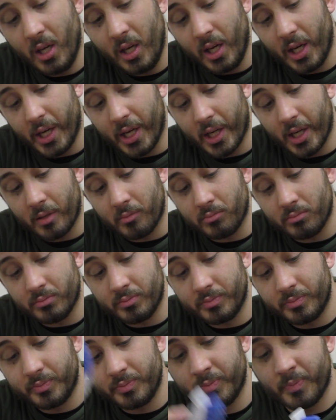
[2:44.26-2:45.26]

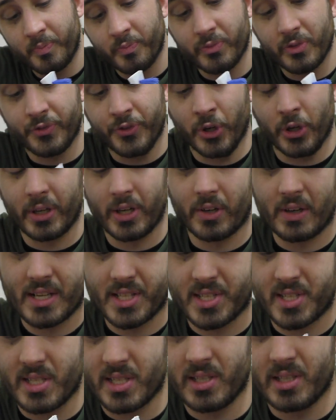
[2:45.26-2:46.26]
If you're
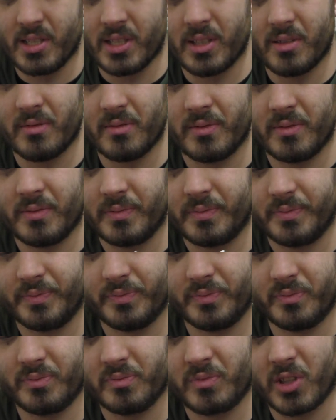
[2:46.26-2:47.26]
interested in
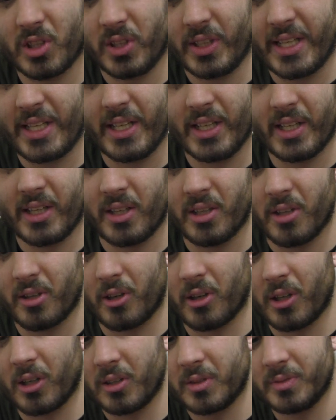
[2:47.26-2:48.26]
cleaning
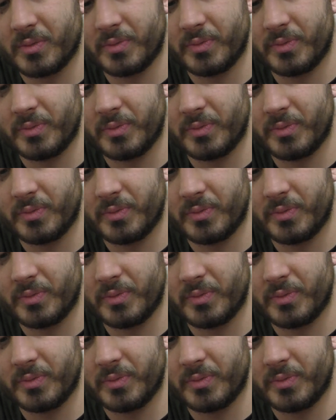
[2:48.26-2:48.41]
or